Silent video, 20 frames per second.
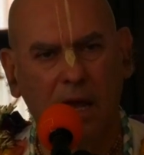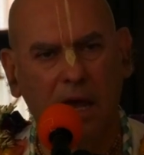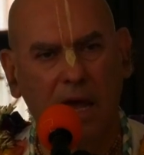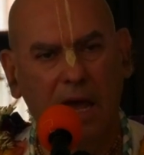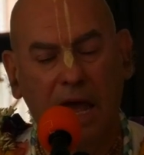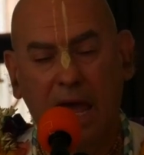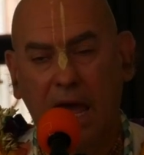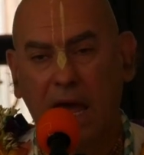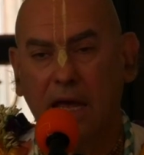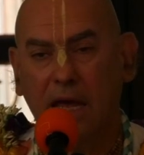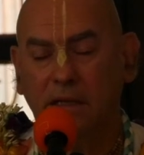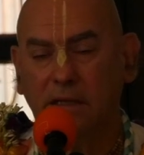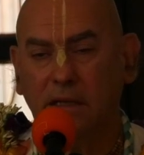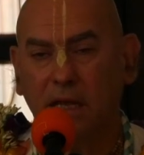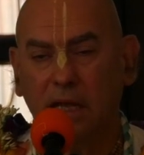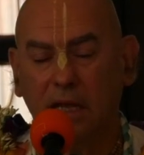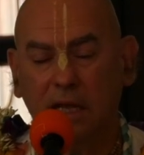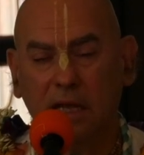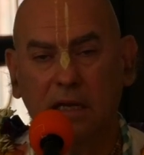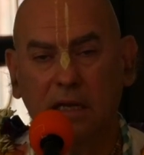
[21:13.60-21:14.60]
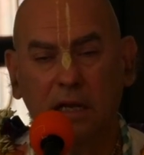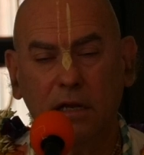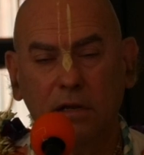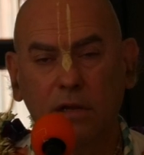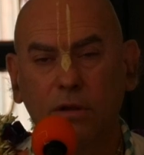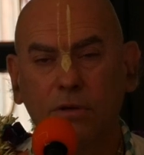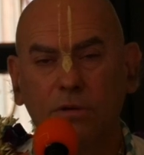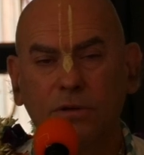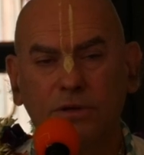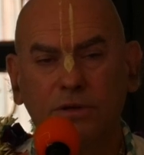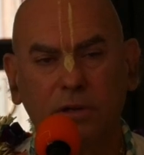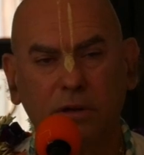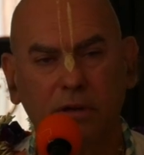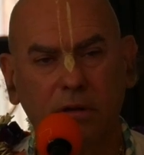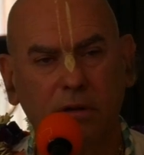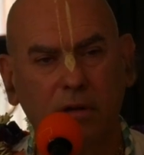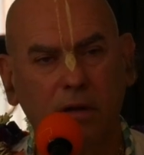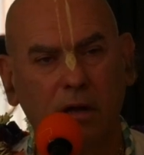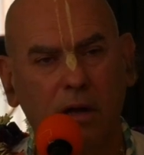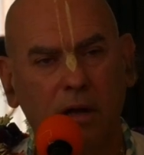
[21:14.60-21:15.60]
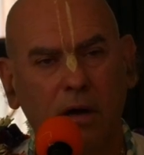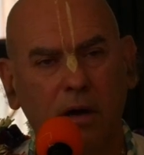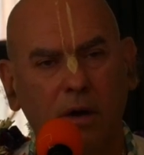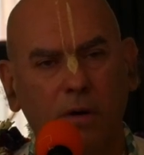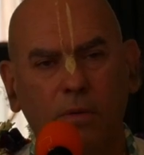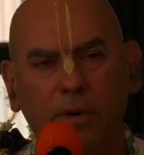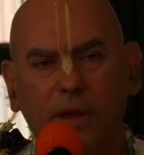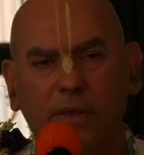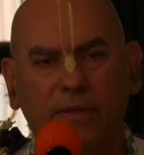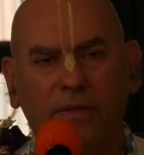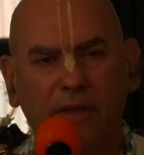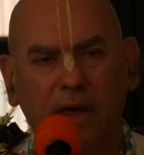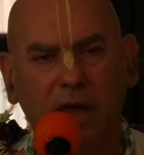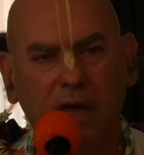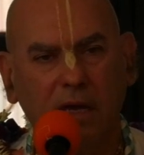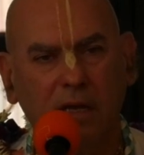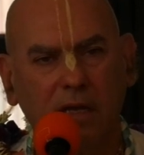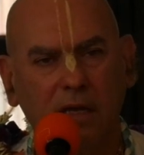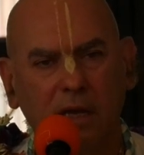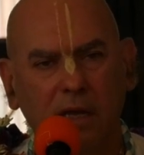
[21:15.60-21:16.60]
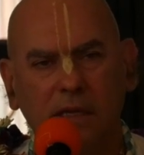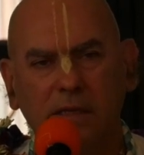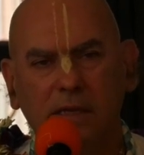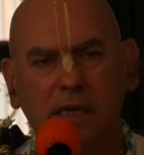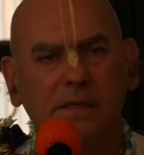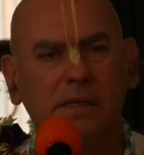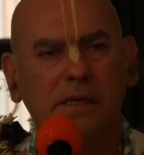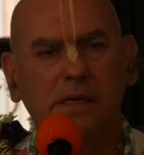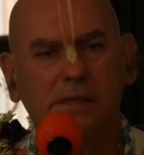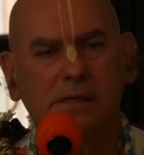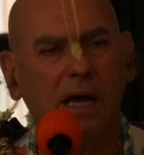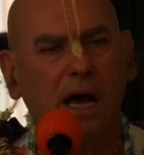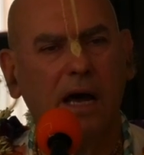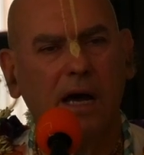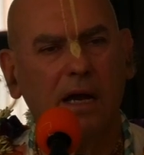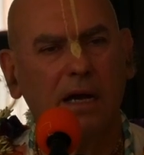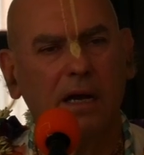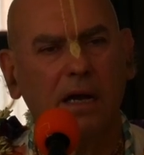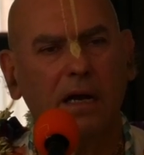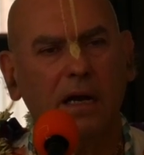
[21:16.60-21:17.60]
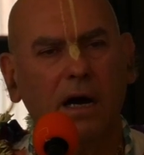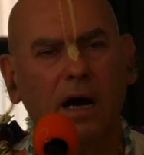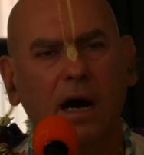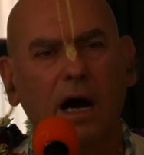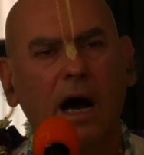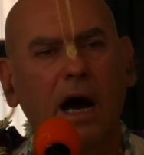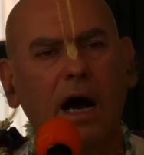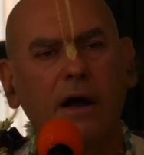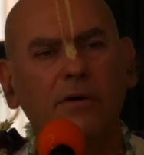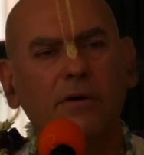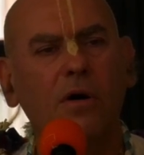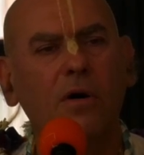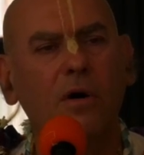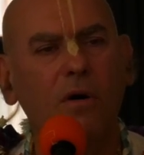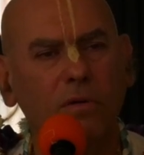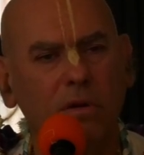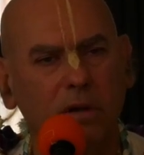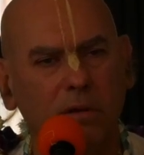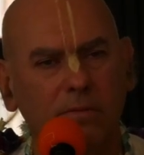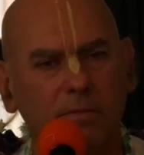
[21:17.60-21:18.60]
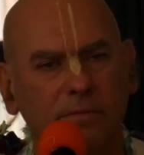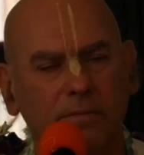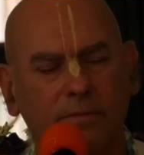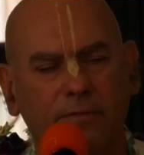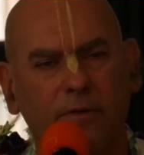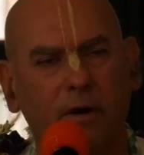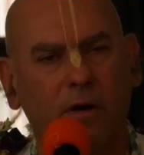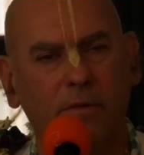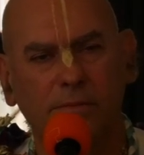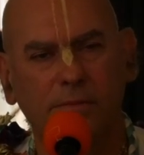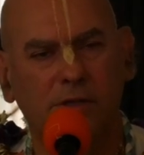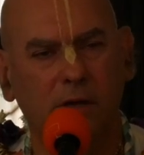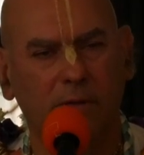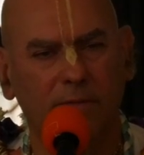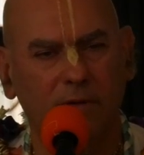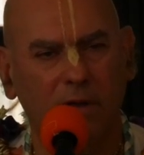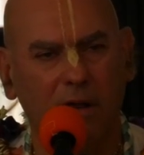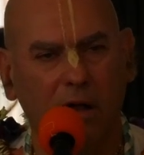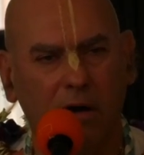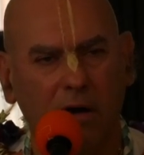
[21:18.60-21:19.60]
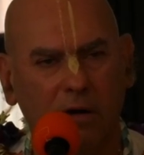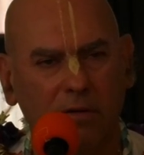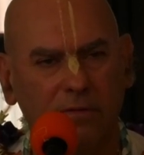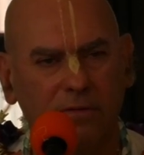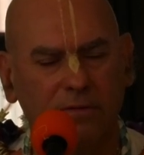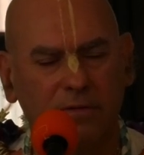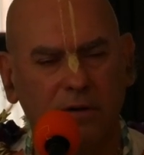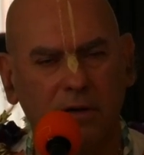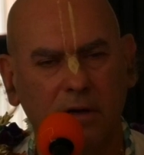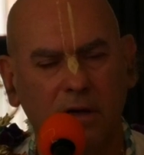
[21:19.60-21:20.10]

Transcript: And in illusion, we think that these are our own forms of love,